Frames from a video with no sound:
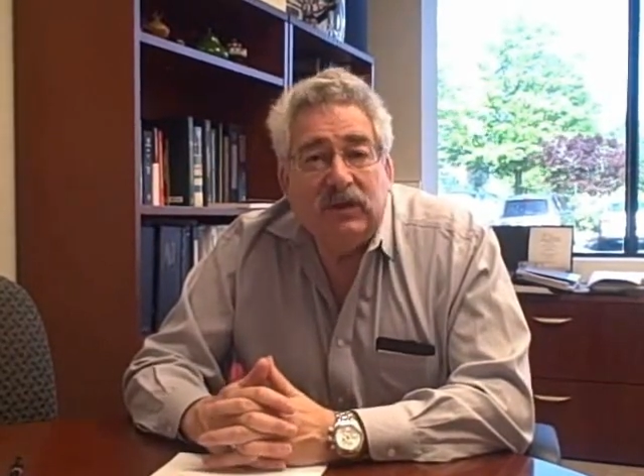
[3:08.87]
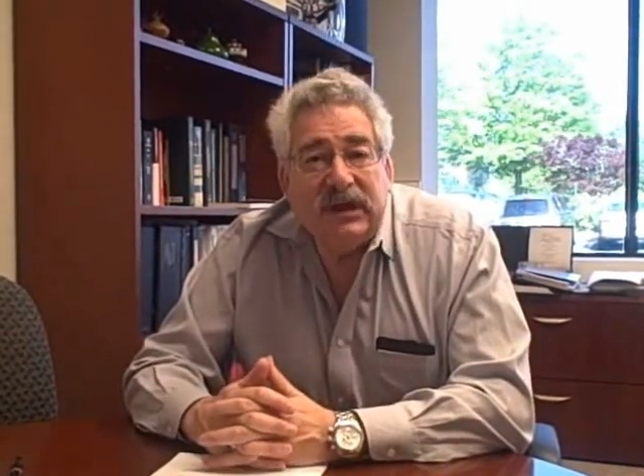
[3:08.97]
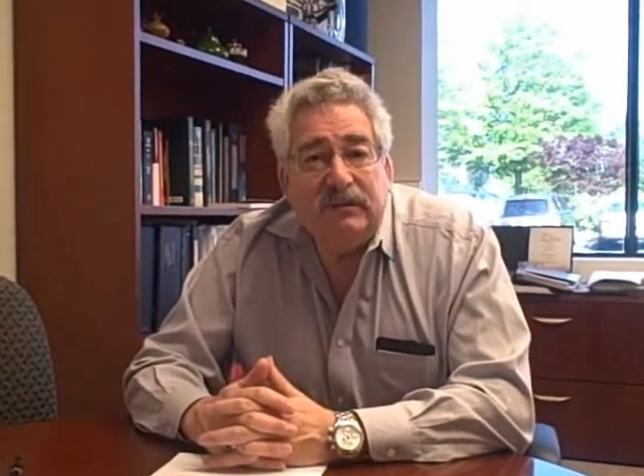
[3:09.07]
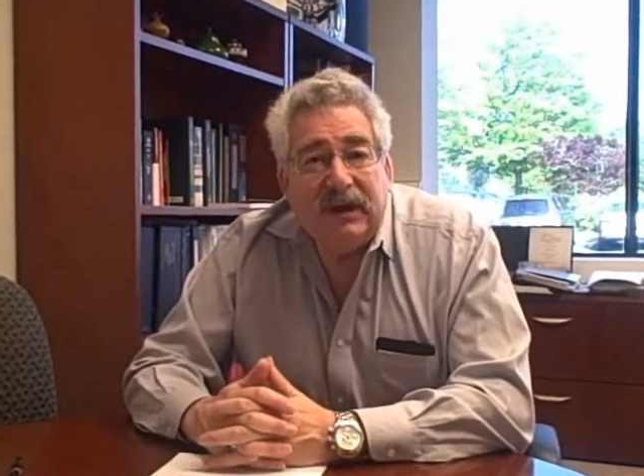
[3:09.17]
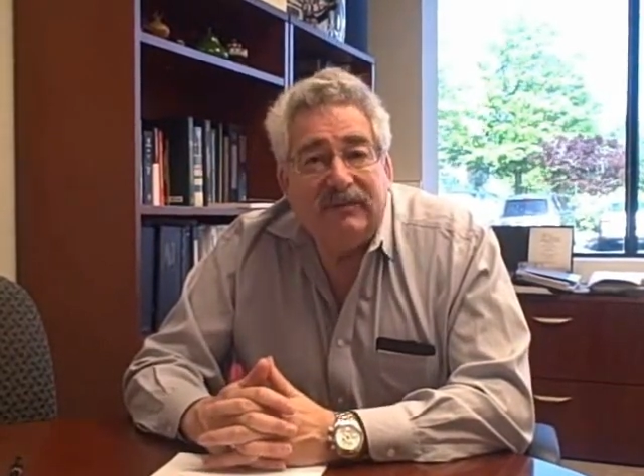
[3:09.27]
will
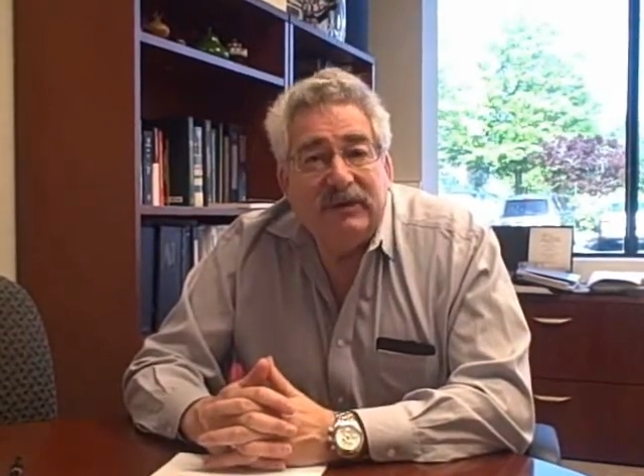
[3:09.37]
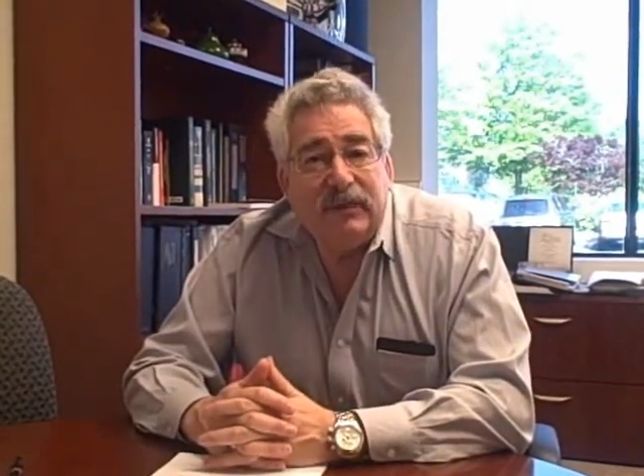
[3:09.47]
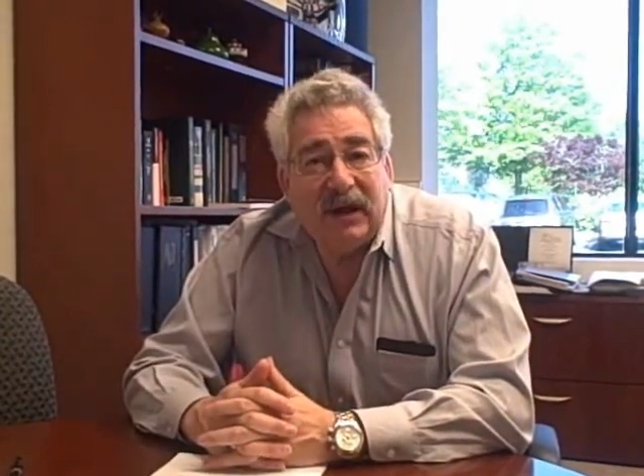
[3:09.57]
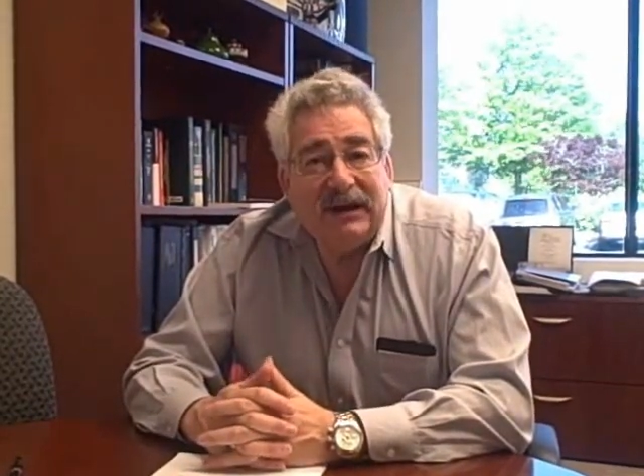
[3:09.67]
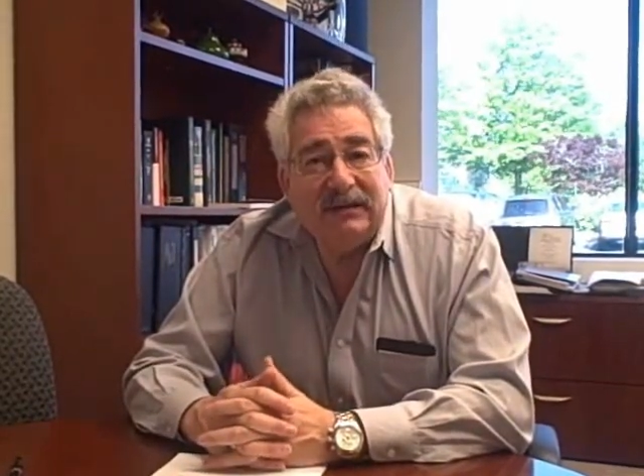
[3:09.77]
keep
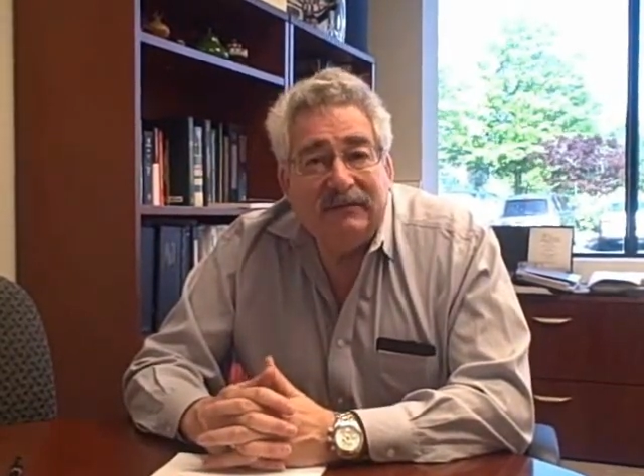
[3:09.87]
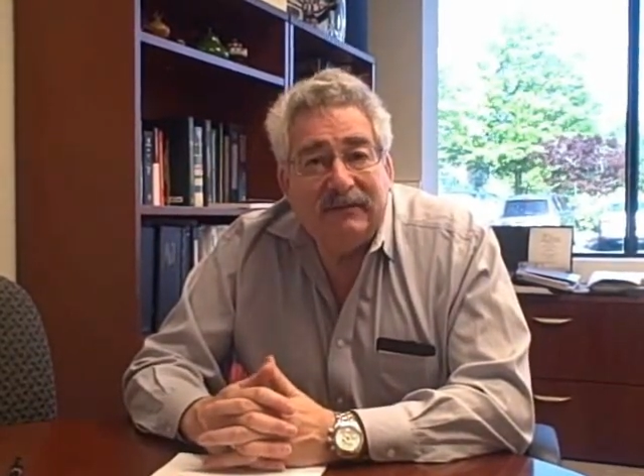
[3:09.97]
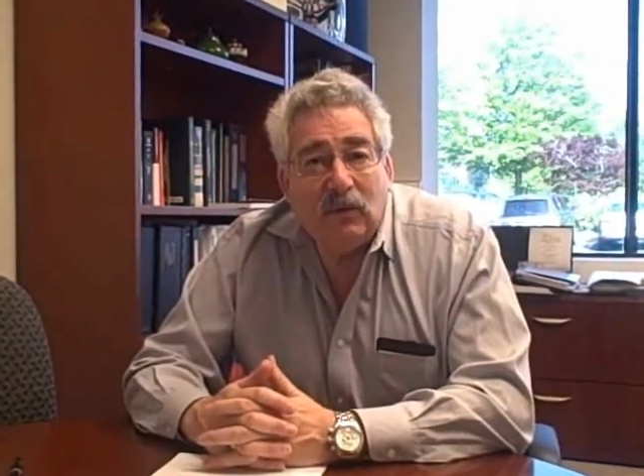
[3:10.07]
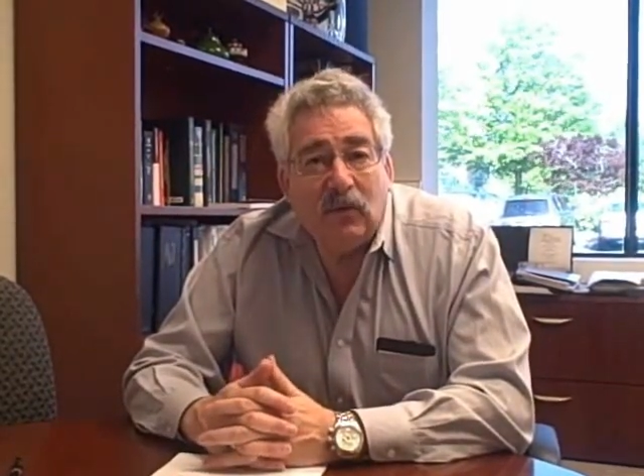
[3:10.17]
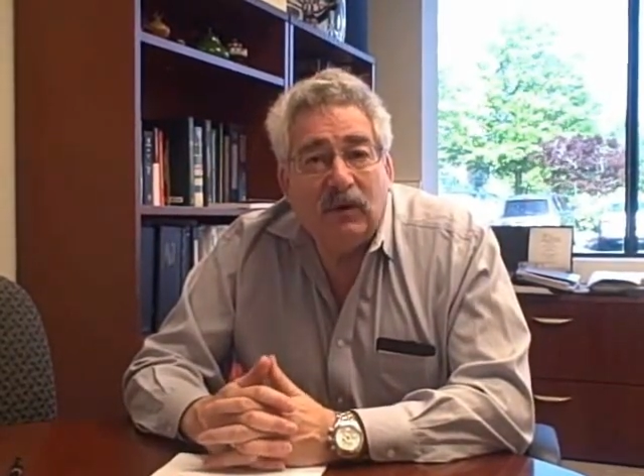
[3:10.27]
everybody
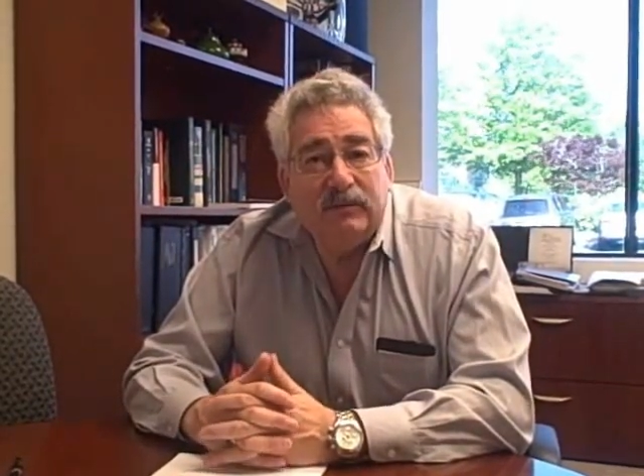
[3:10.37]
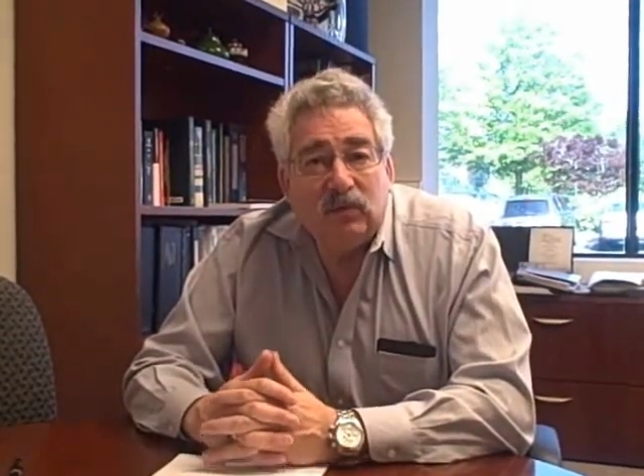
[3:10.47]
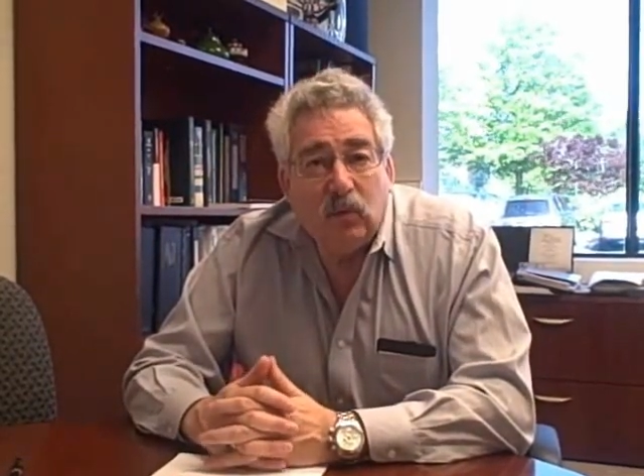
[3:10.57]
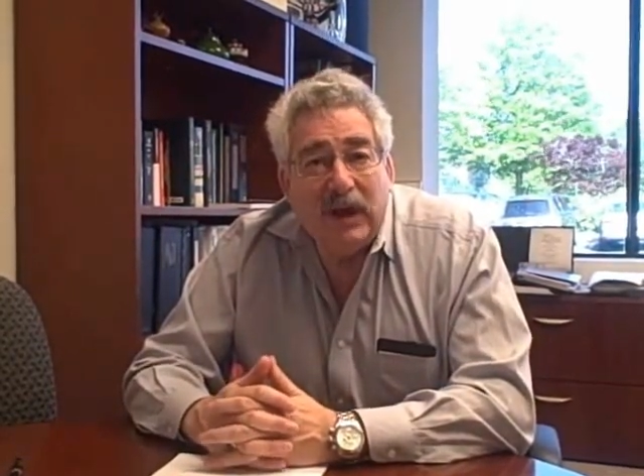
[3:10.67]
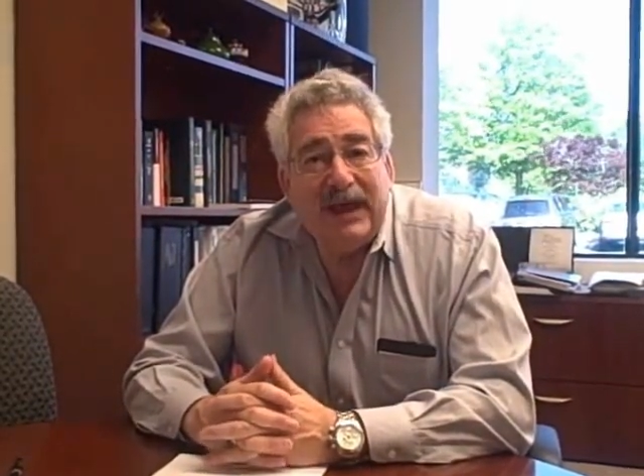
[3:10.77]

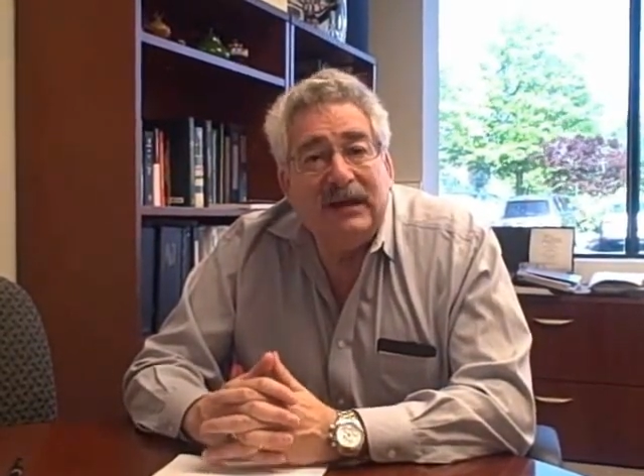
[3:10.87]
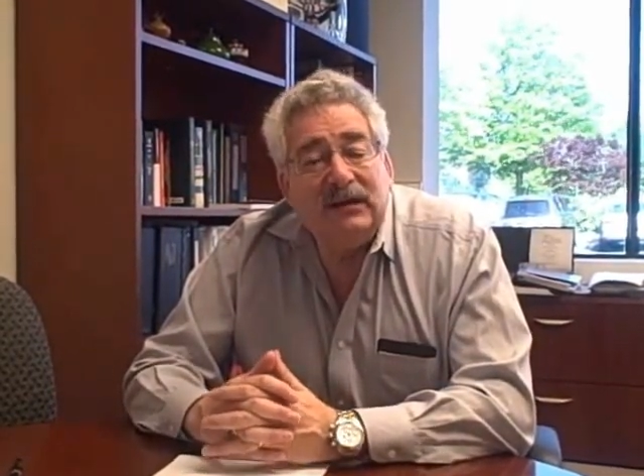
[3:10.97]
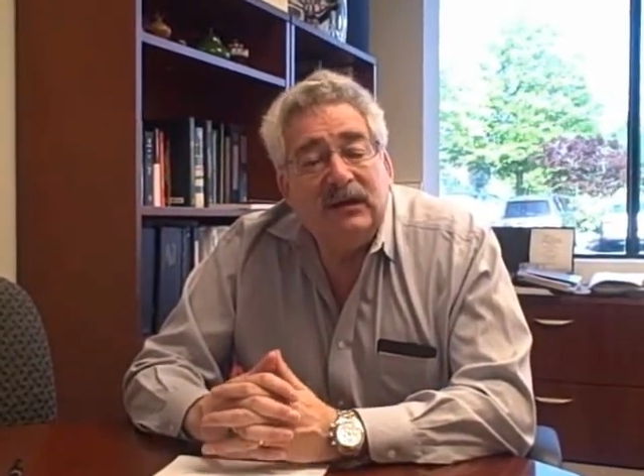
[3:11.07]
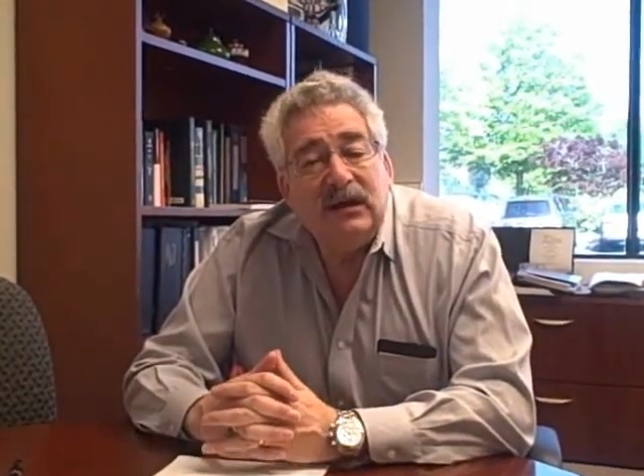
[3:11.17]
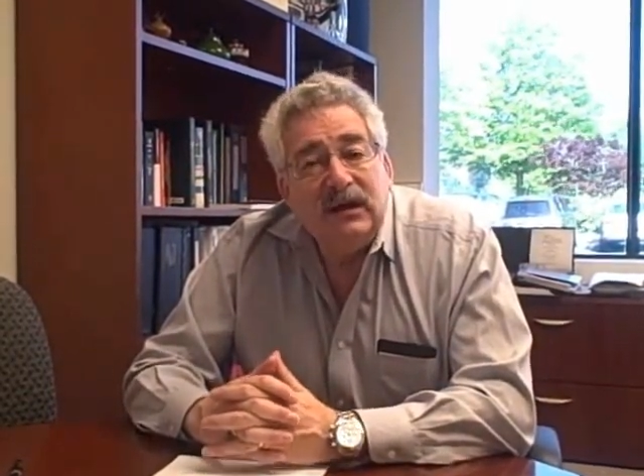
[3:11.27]
informed
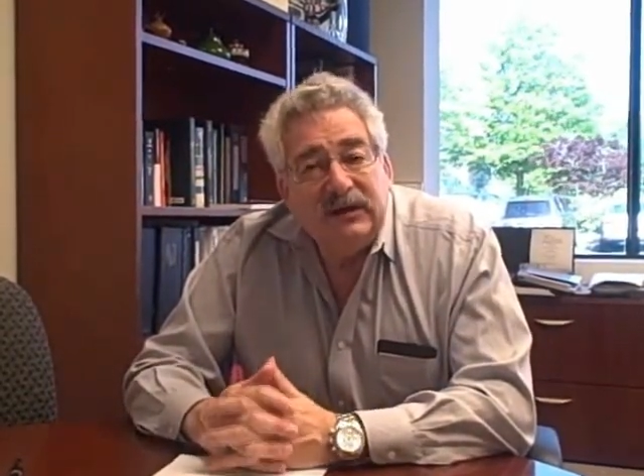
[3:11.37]
when